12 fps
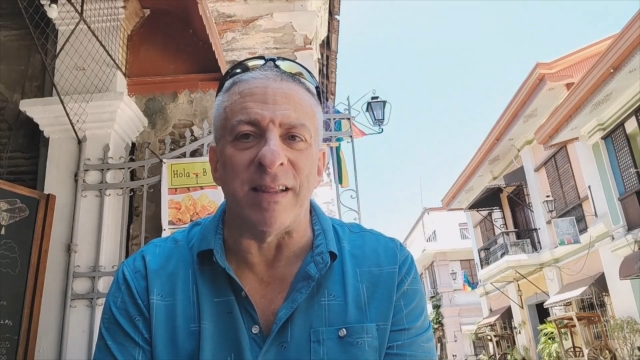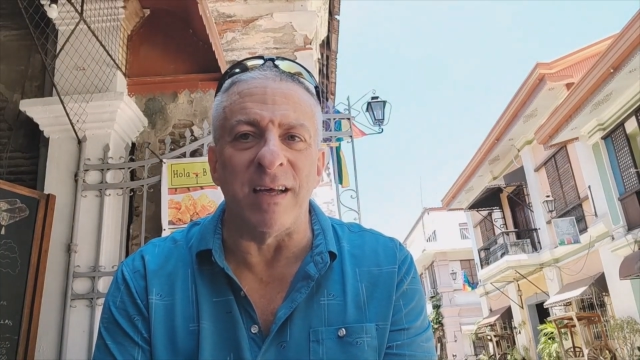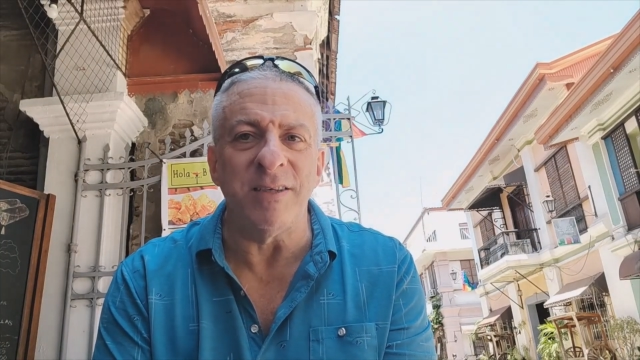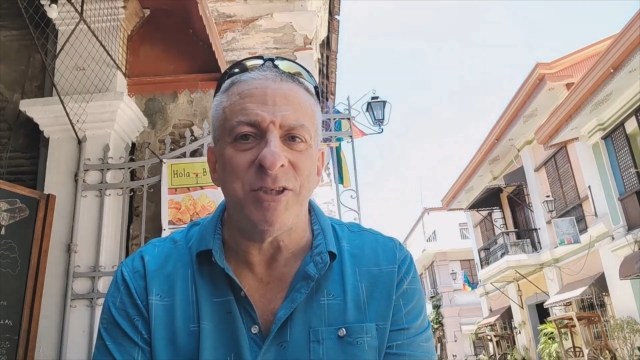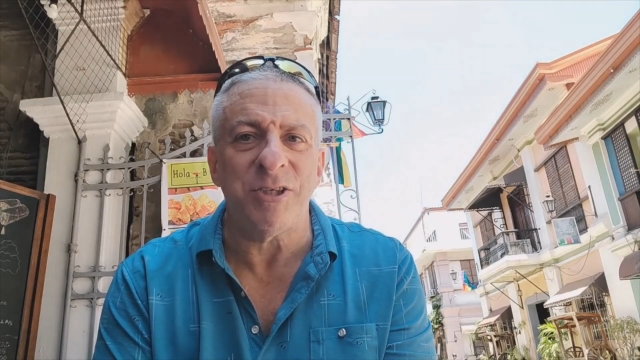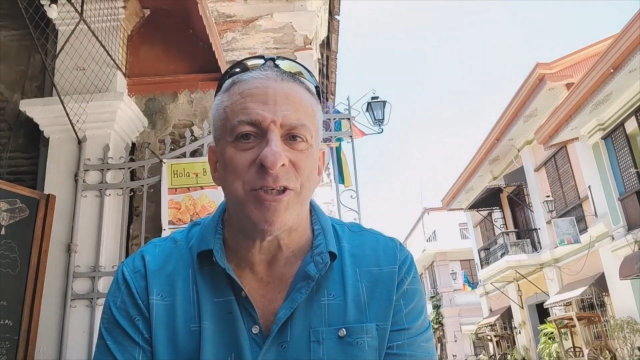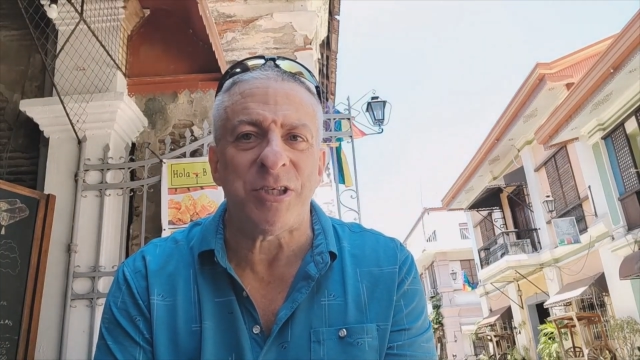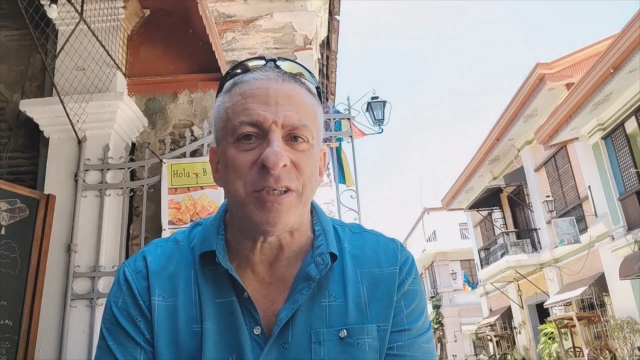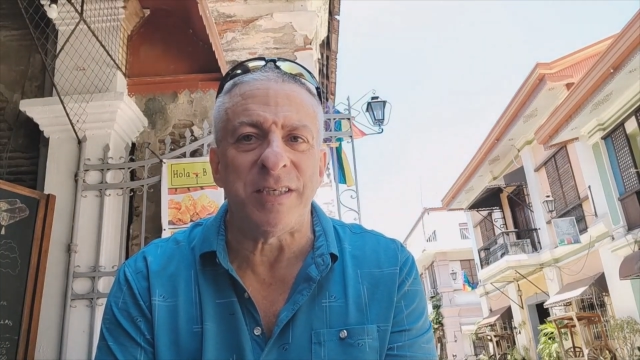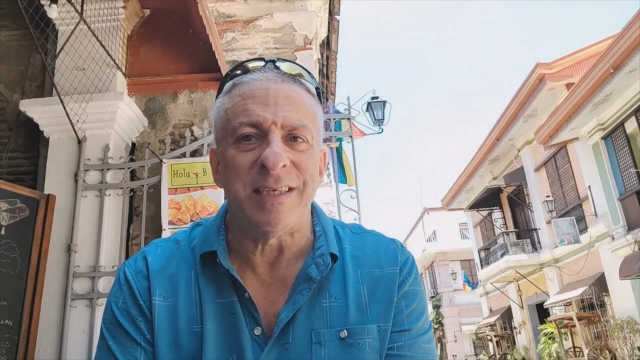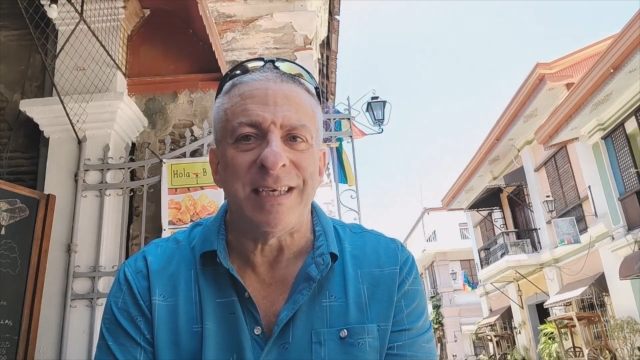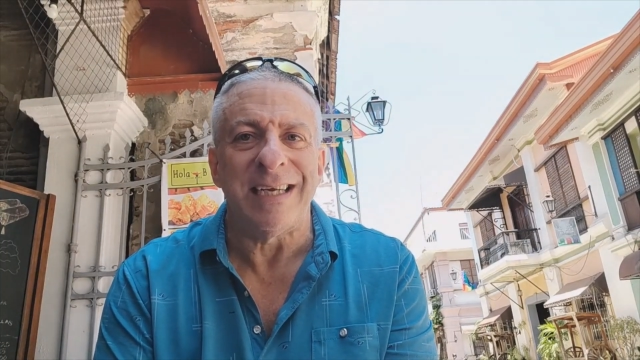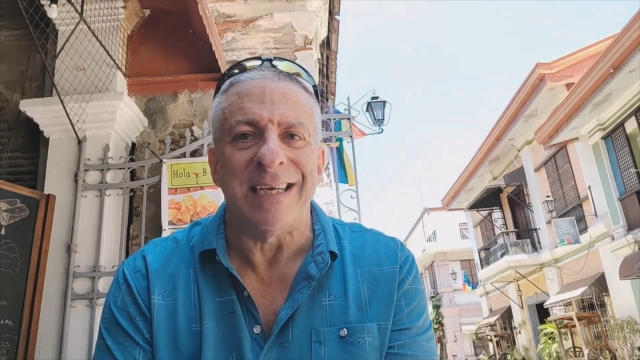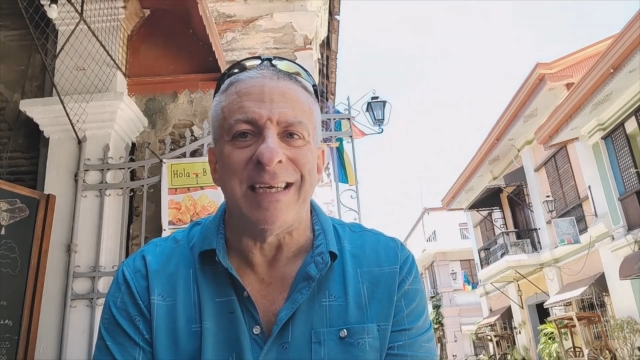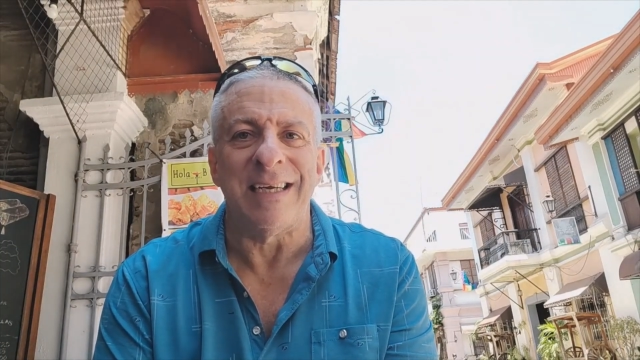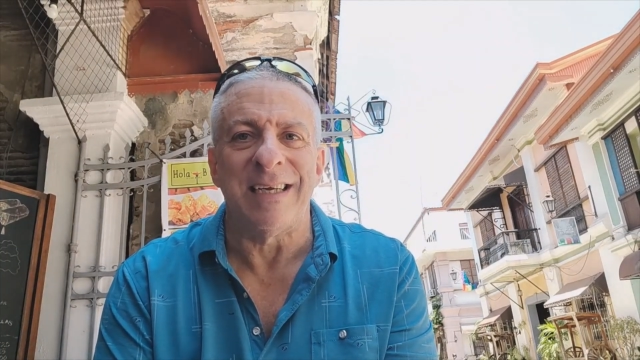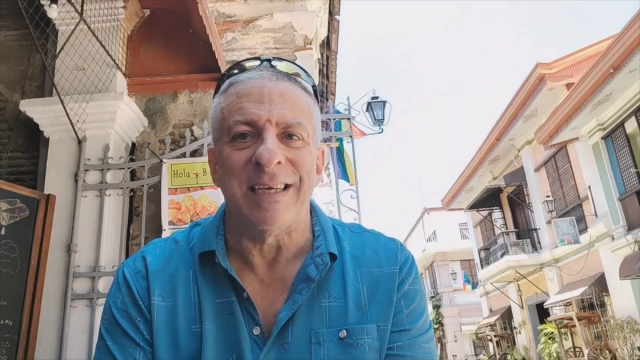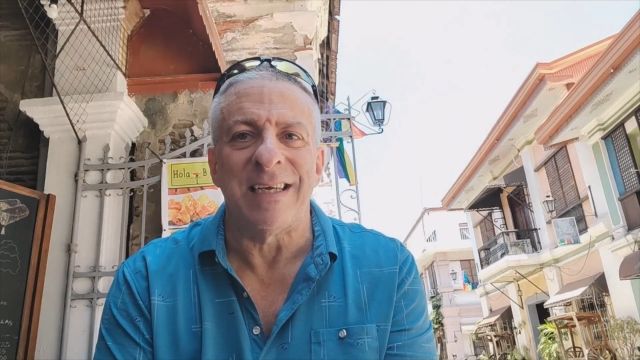lunch
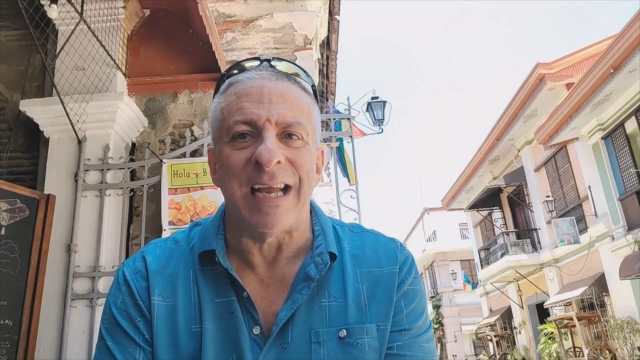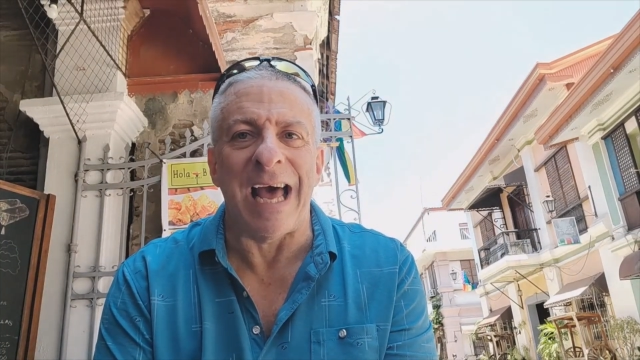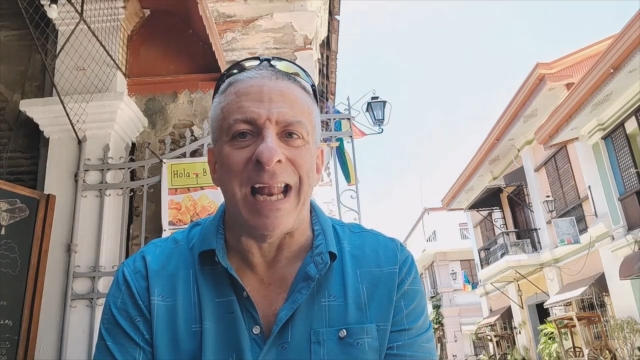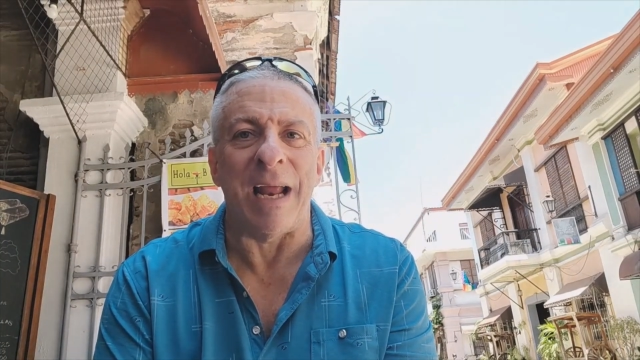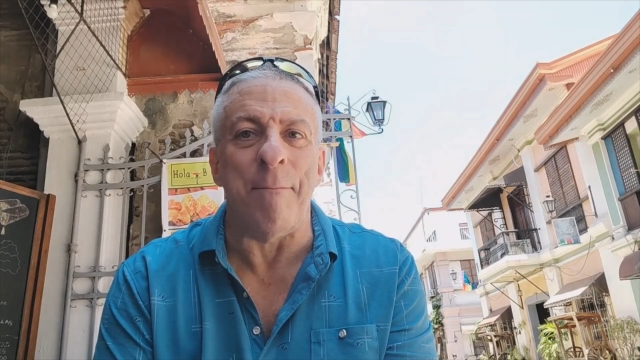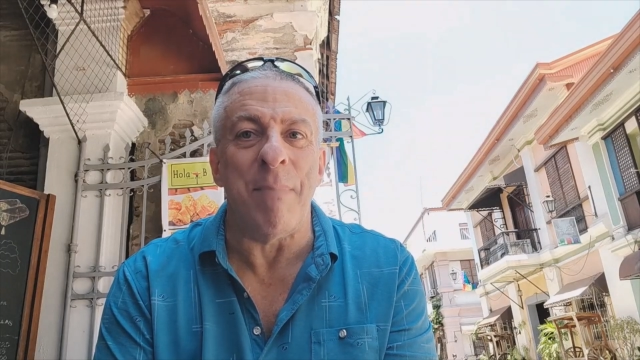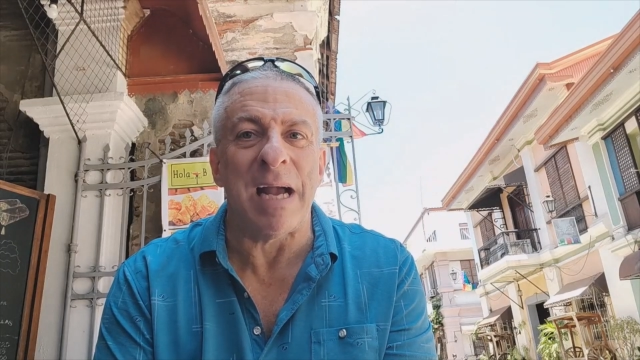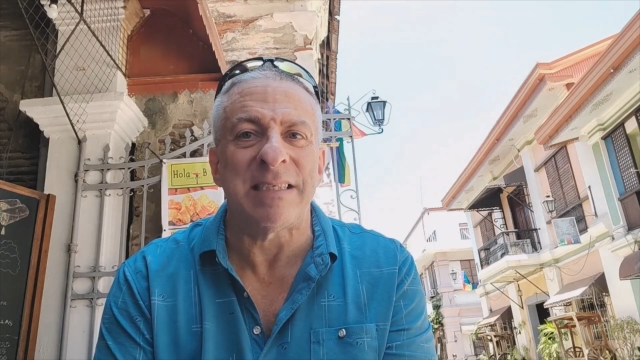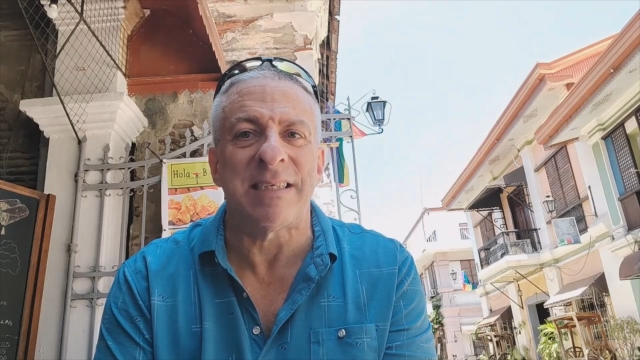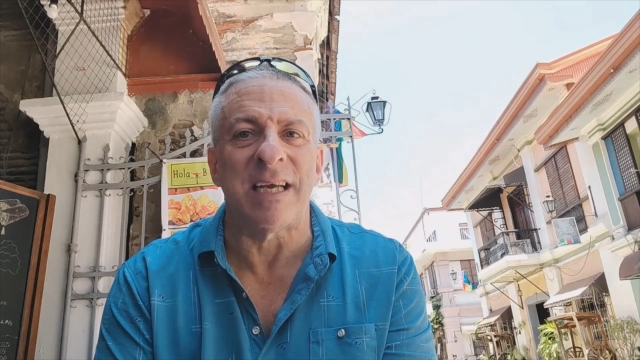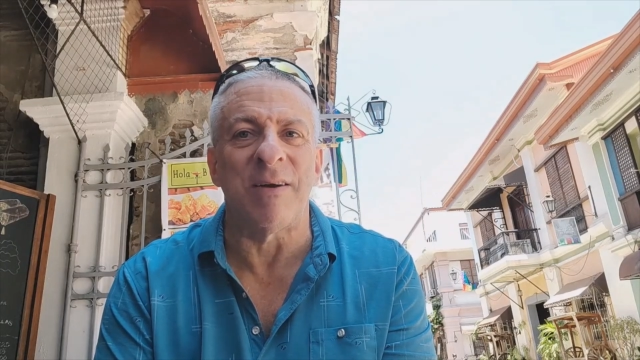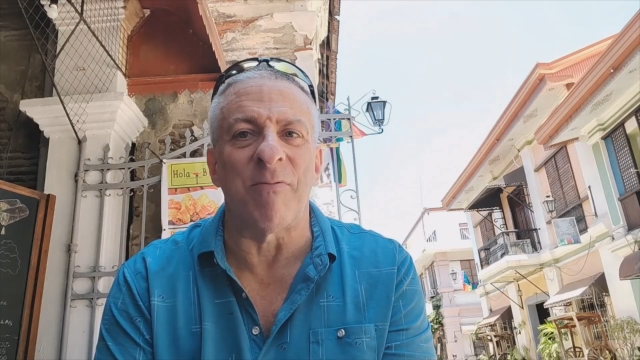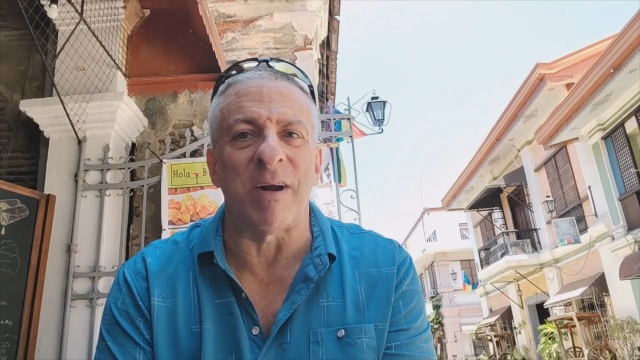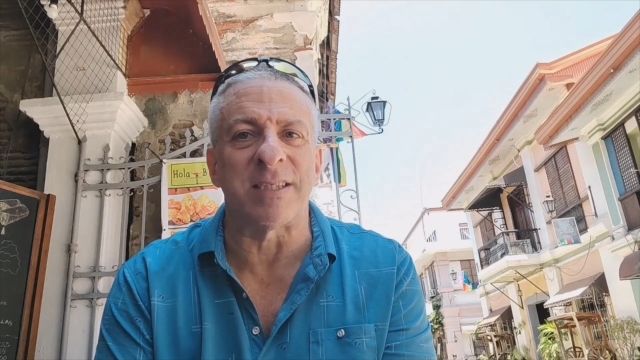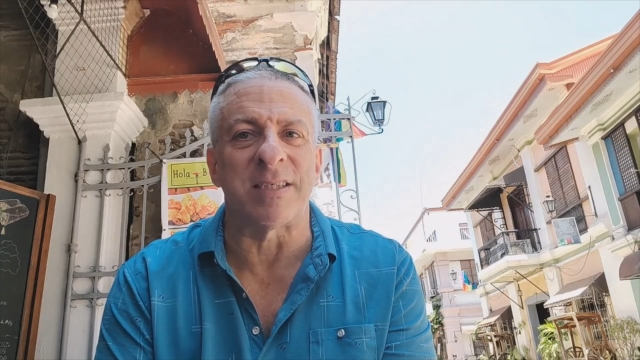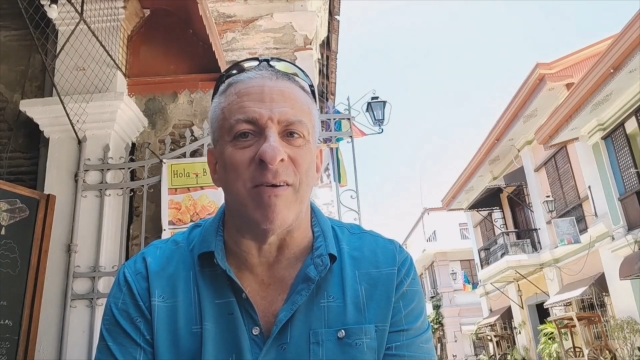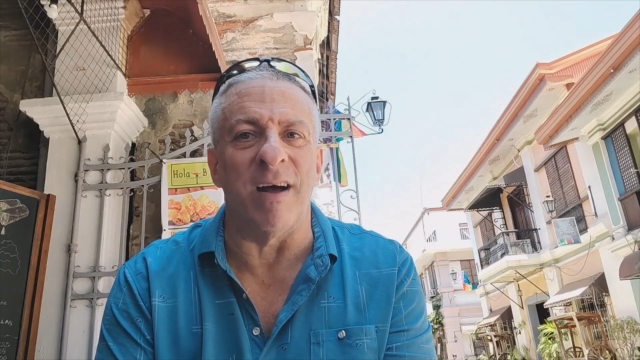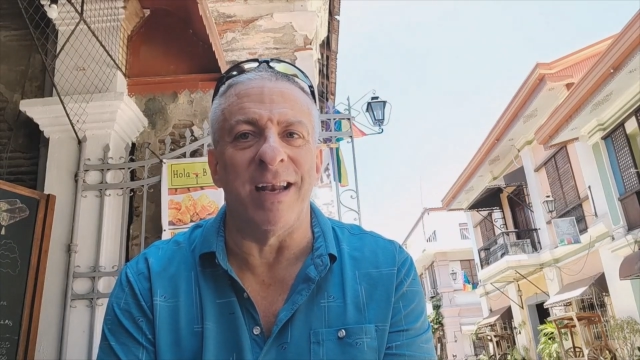at a Mexican
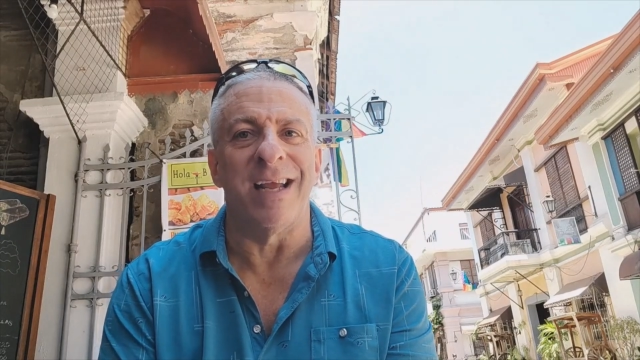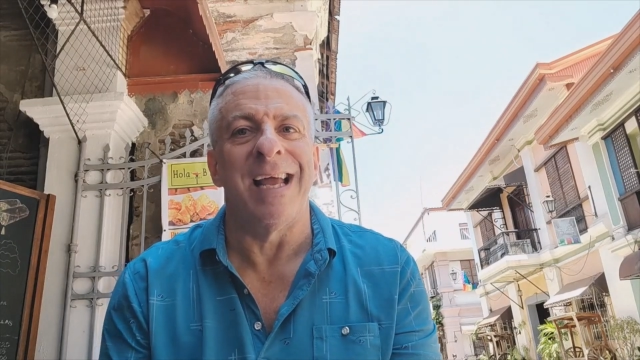restaurant.